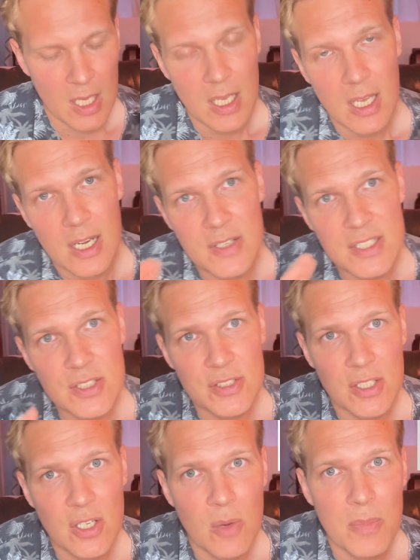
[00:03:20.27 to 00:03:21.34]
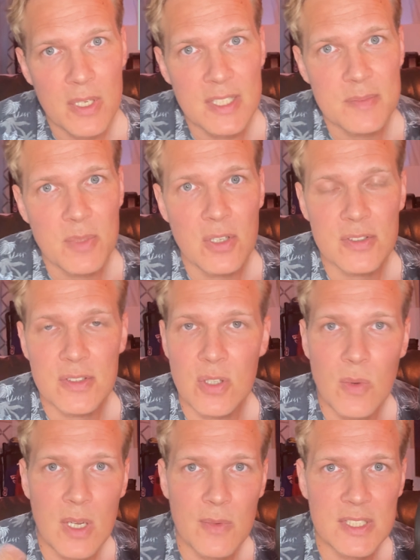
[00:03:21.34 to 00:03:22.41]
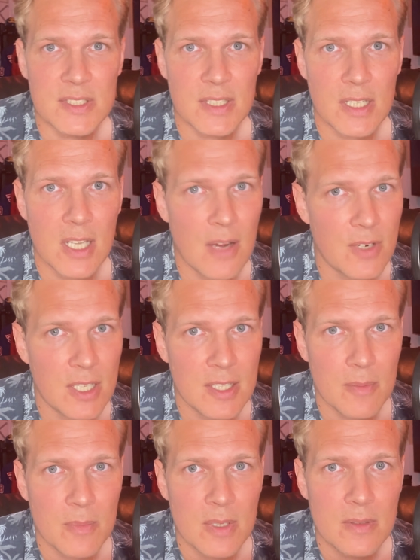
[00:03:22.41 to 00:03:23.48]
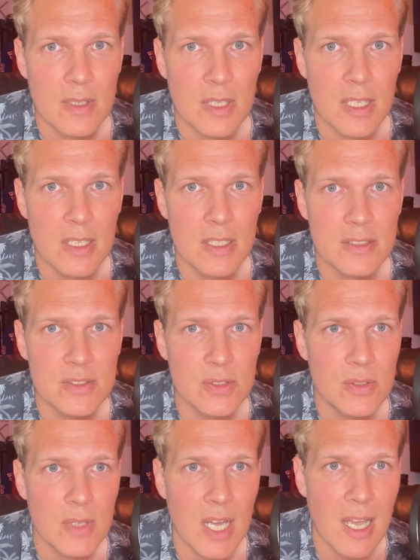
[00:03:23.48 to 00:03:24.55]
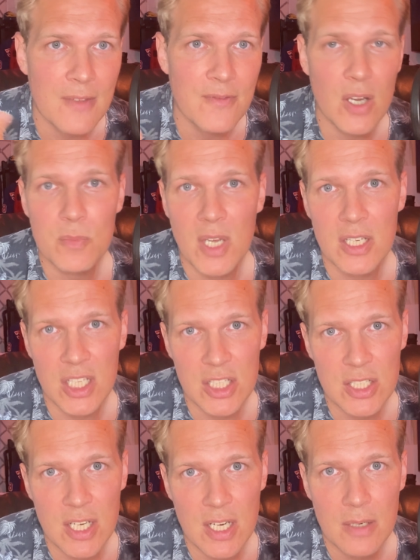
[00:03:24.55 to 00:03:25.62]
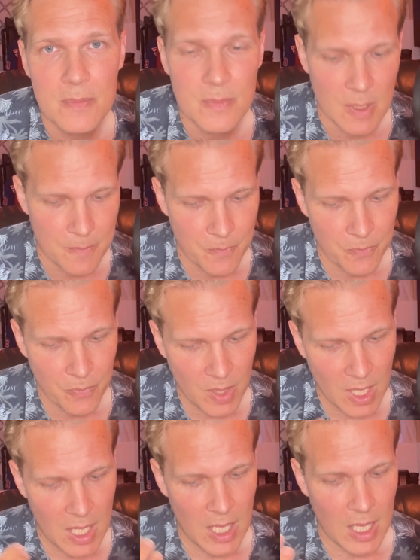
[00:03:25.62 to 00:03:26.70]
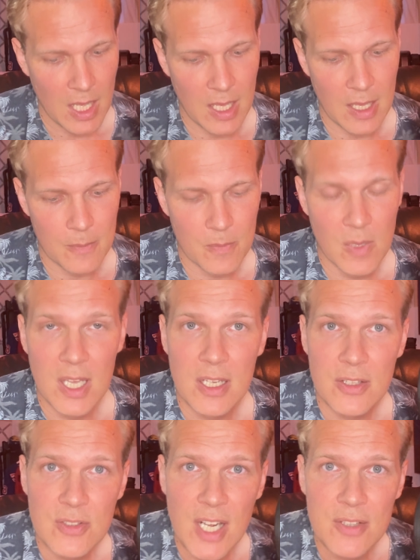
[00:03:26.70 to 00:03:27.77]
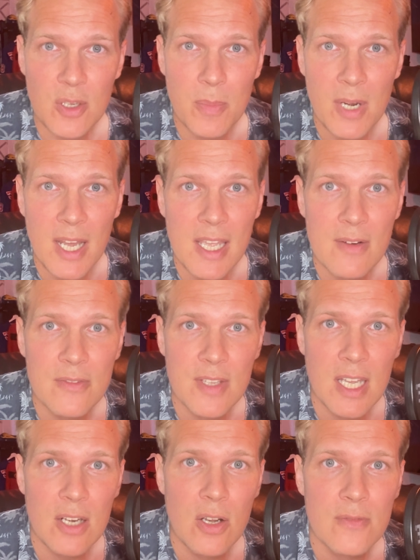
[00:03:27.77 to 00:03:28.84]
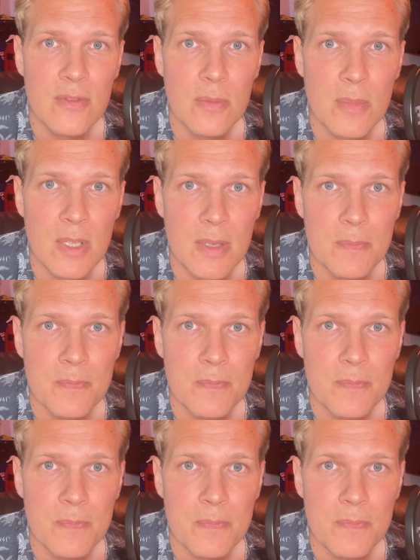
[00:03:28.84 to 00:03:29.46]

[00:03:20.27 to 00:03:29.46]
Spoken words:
I researched the companies because no one was covering them. So I found my niche there, and I tried to apply everything I learned from